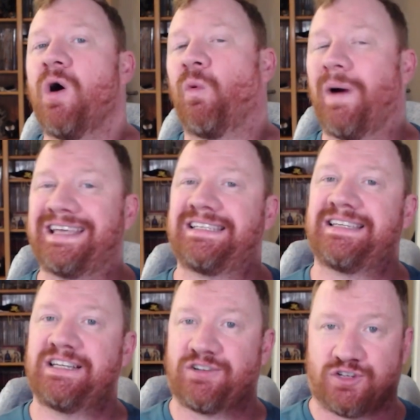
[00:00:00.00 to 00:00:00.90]

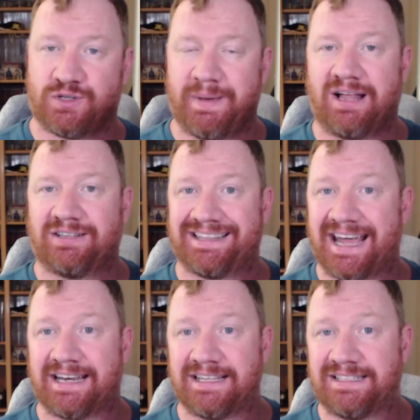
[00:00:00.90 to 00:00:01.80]
wasting your spell in
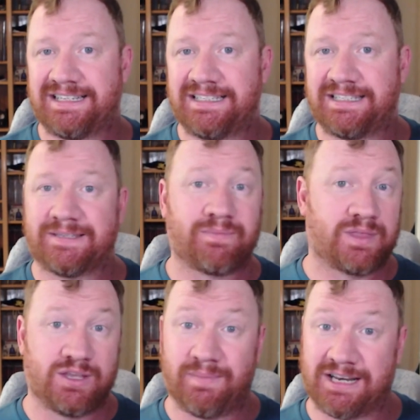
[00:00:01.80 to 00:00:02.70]
that instance,
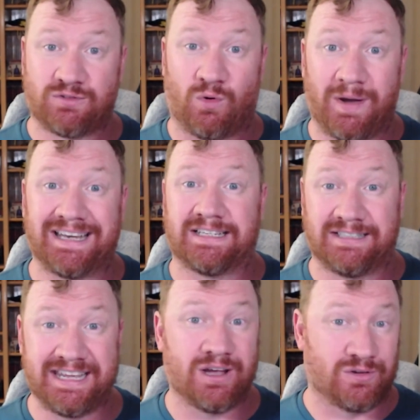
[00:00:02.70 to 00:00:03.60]
you might as well wait till
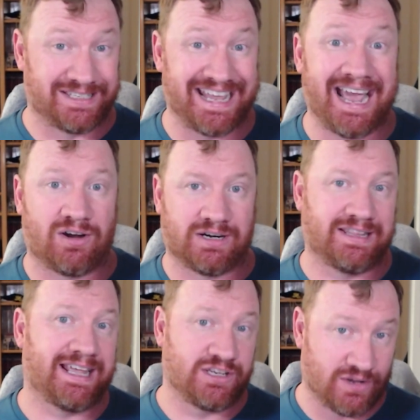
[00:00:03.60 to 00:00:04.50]
he goes down
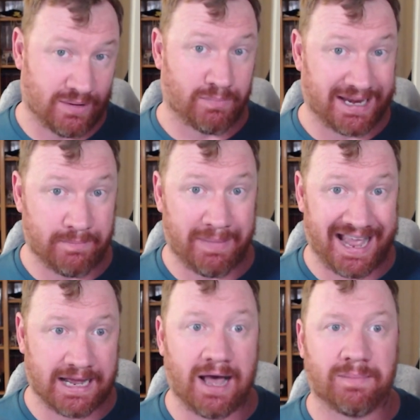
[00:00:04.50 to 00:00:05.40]
and then you can bring him
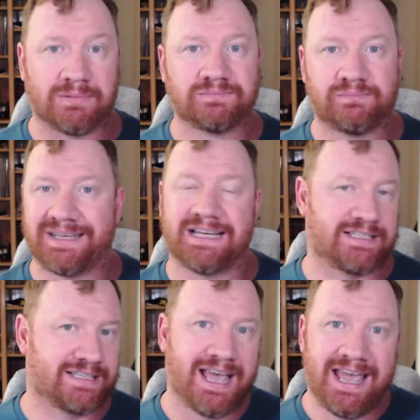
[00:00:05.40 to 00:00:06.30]
back up,
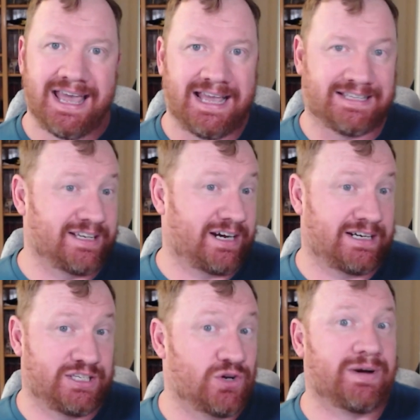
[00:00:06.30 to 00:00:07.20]
because it's not going
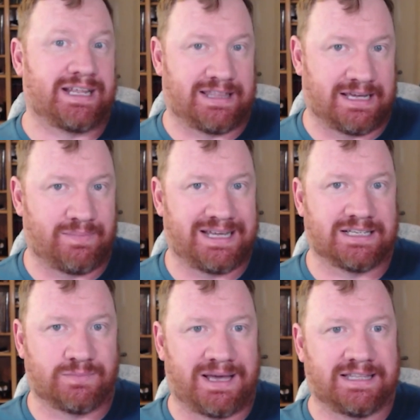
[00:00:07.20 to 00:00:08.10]
to do anything,
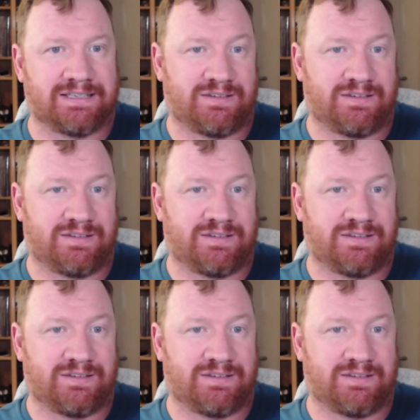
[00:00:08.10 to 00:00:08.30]
because by the,